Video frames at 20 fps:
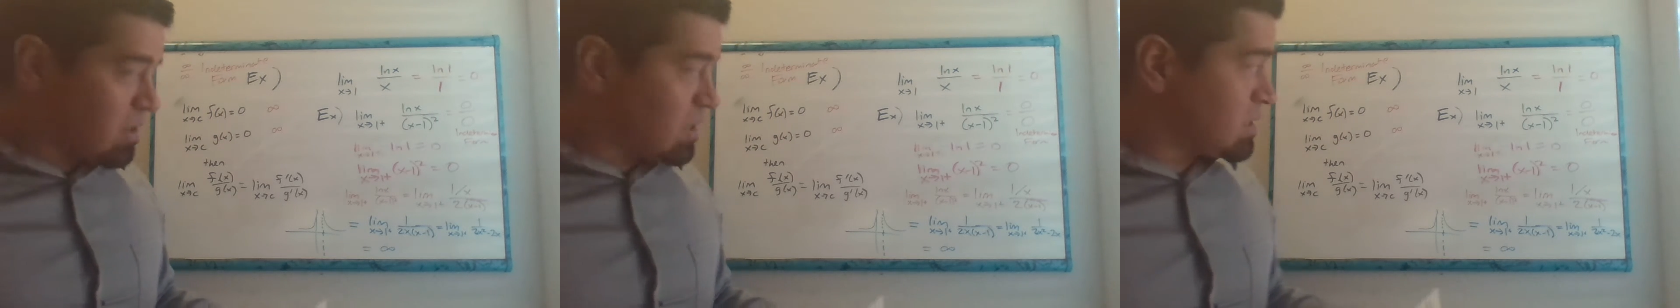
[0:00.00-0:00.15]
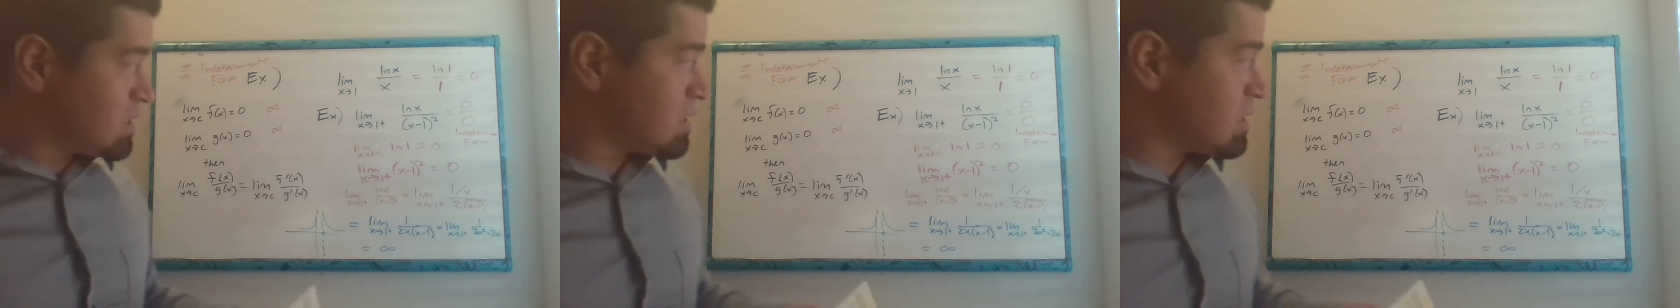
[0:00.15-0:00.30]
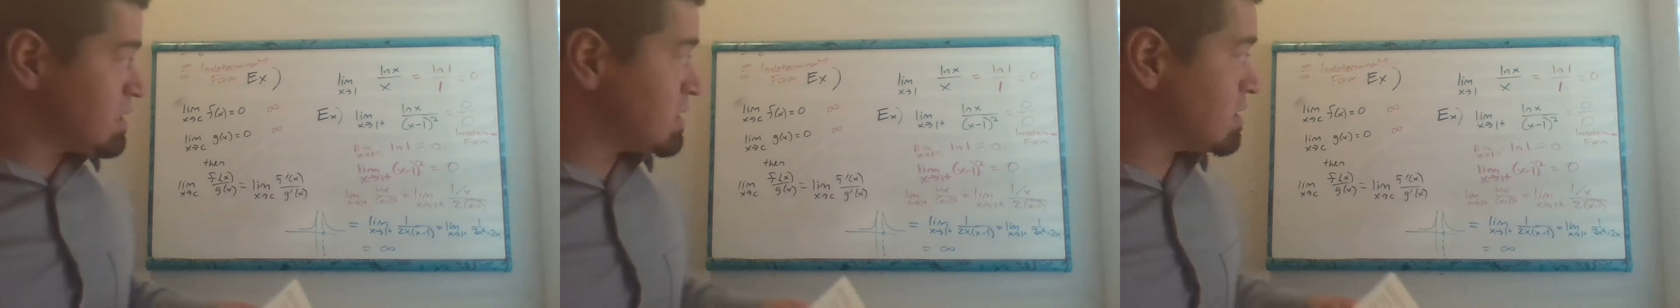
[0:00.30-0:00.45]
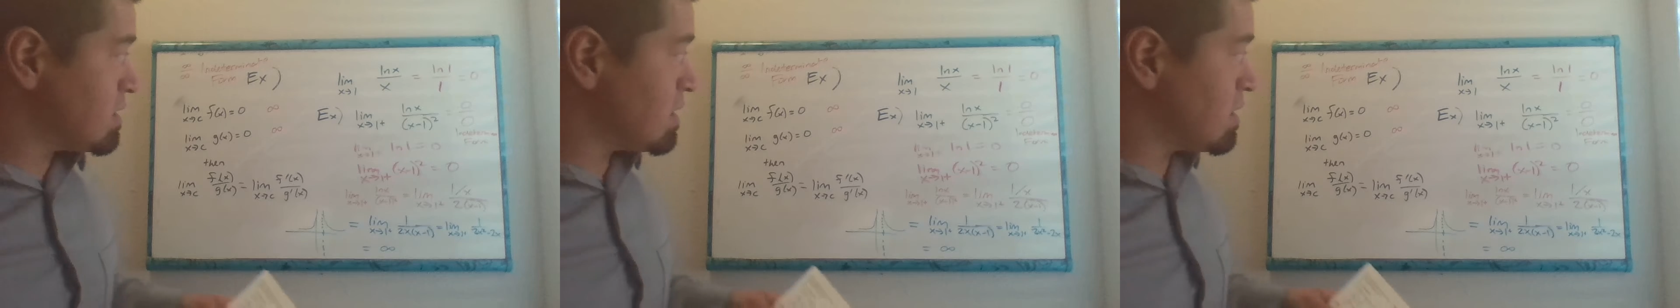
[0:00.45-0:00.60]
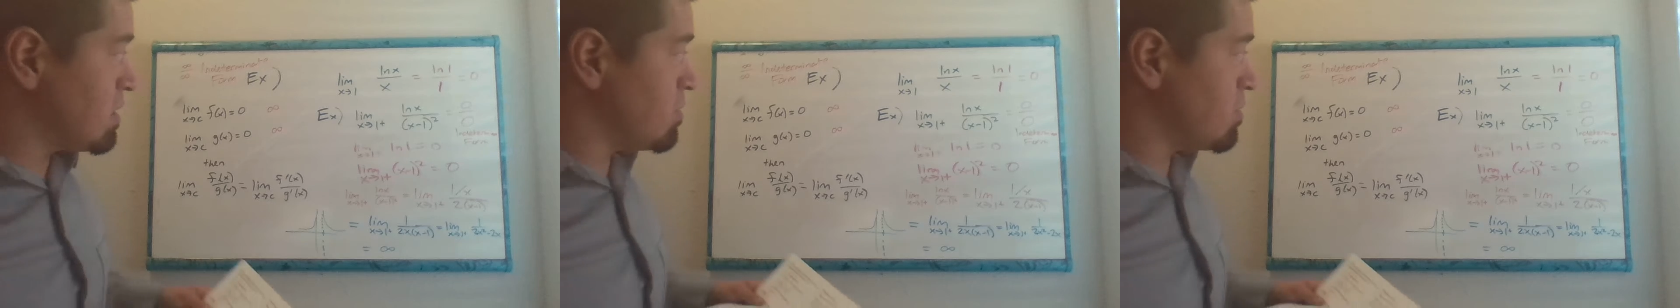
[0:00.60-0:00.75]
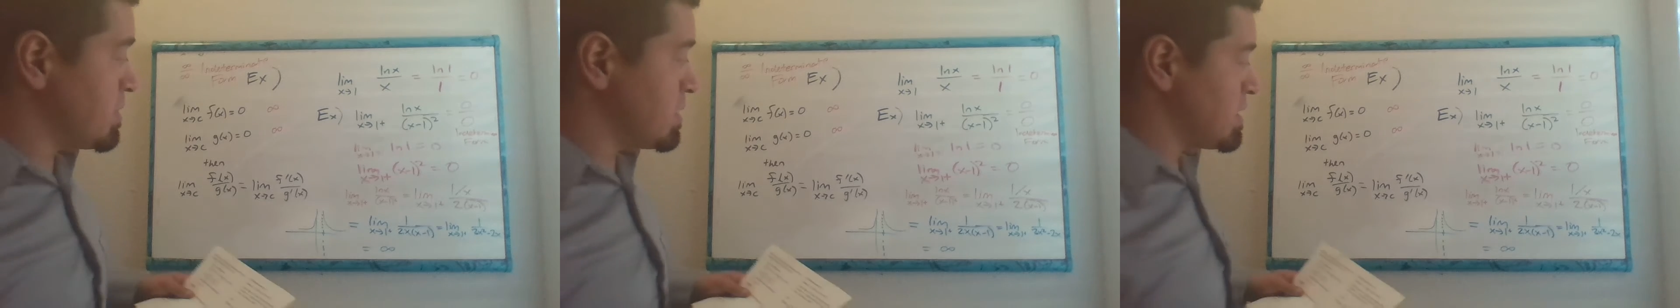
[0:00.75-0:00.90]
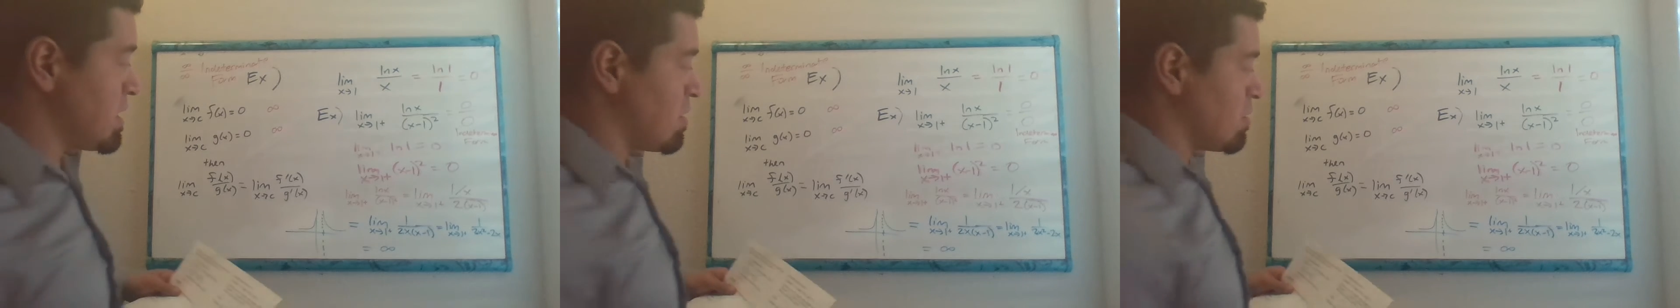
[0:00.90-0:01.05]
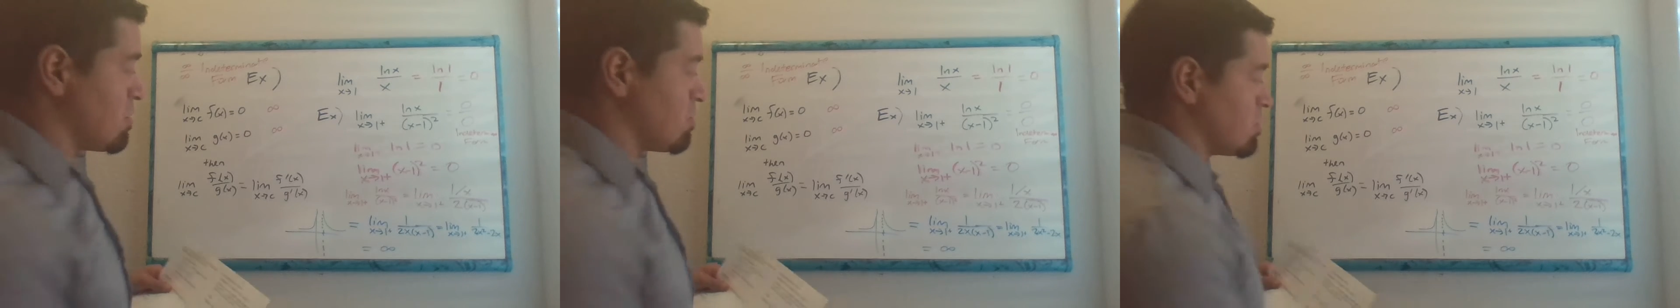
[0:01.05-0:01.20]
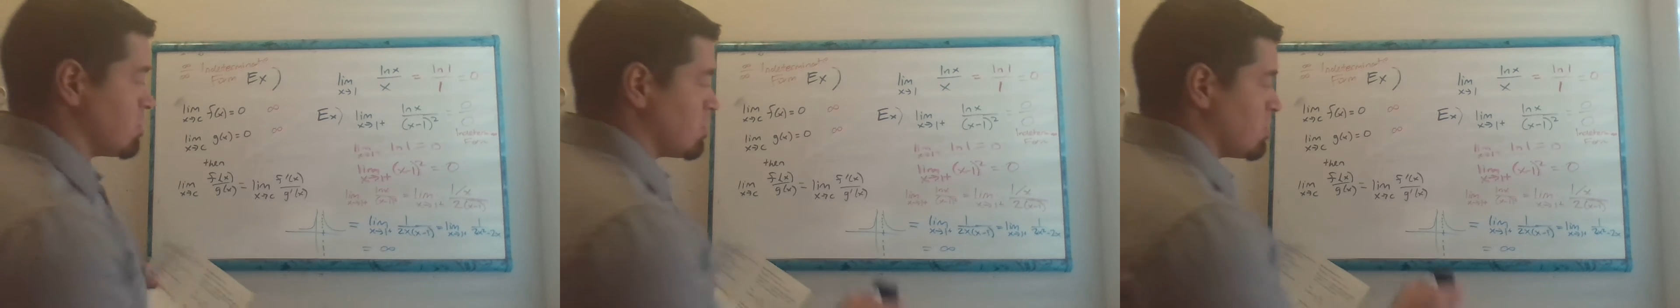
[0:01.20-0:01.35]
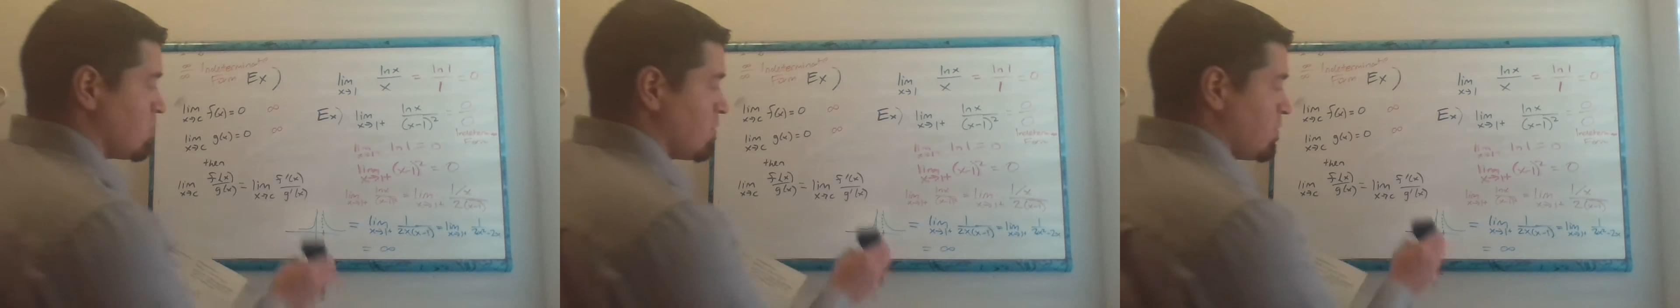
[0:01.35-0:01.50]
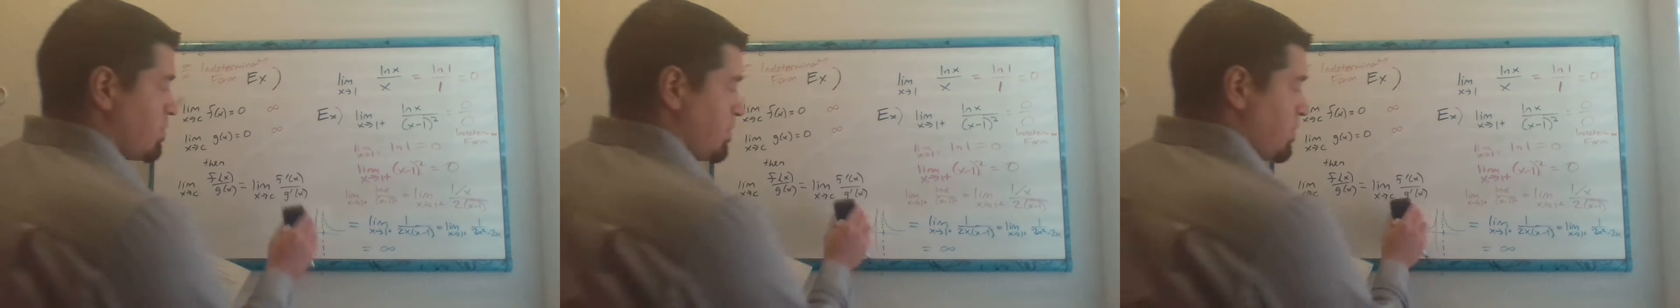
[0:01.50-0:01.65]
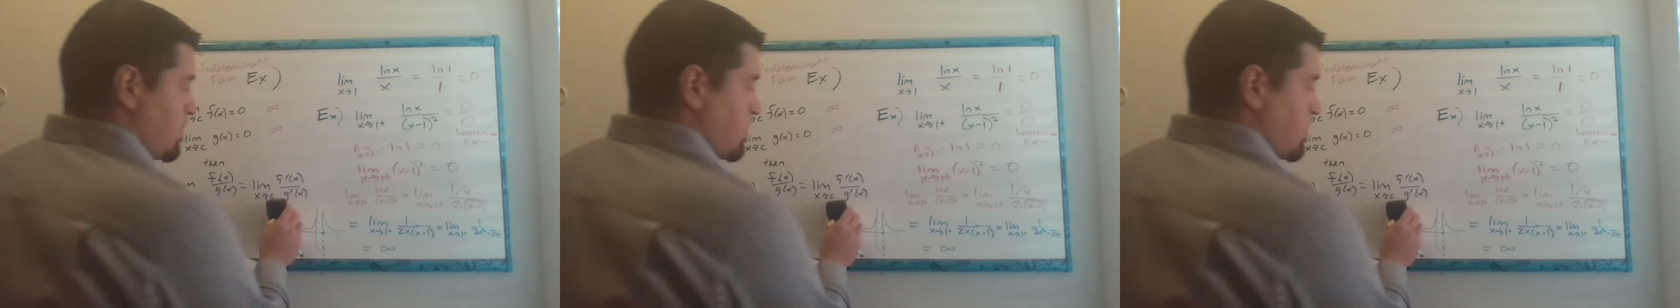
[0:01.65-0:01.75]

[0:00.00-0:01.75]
instance of the L'Hopital rule.